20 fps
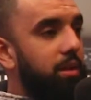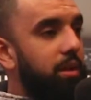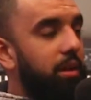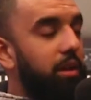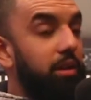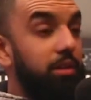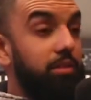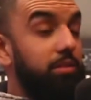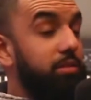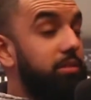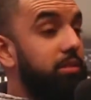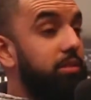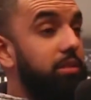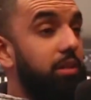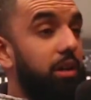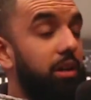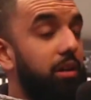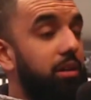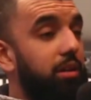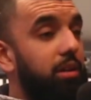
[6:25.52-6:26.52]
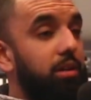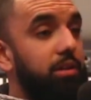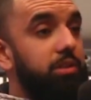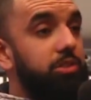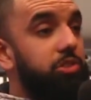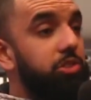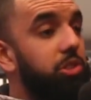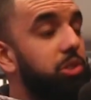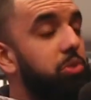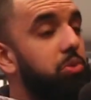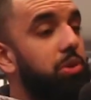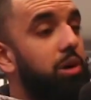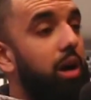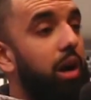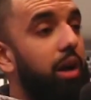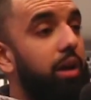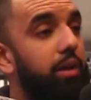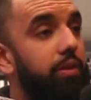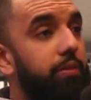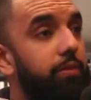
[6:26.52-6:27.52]
And you know what?
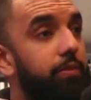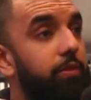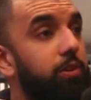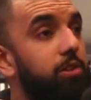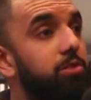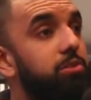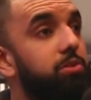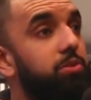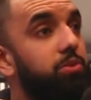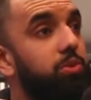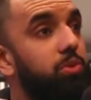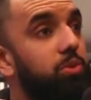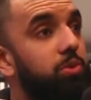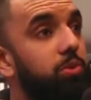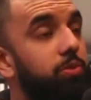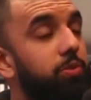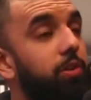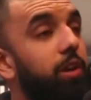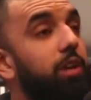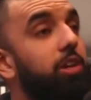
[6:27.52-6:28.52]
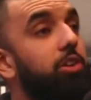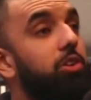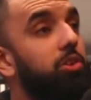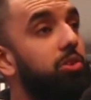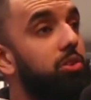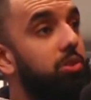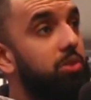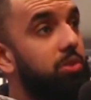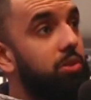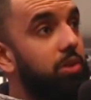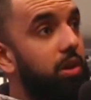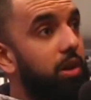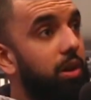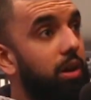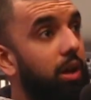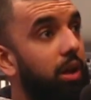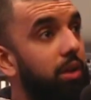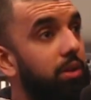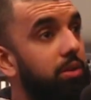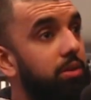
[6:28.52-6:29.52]
I first of all thank you
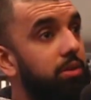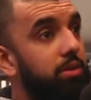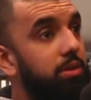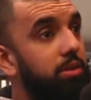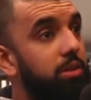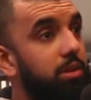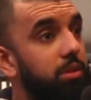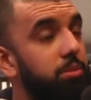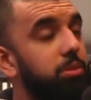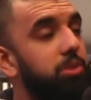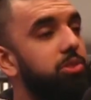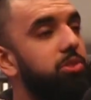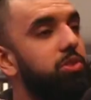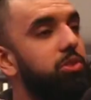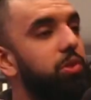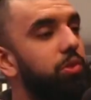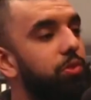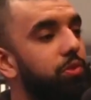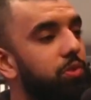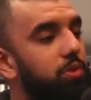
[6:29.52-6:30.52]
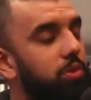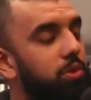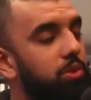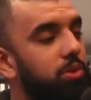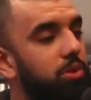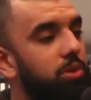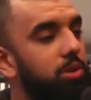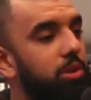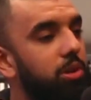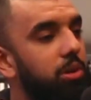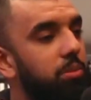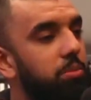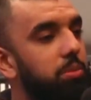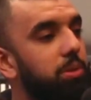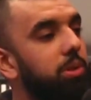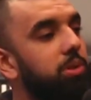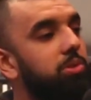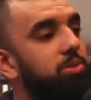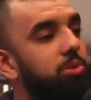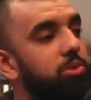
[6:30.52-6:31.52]
and commend you for
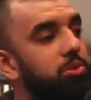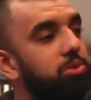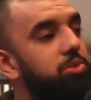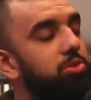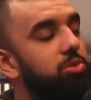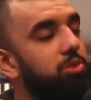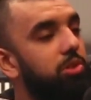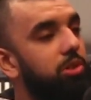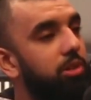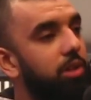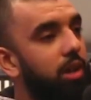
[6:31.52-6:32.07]
being so strong.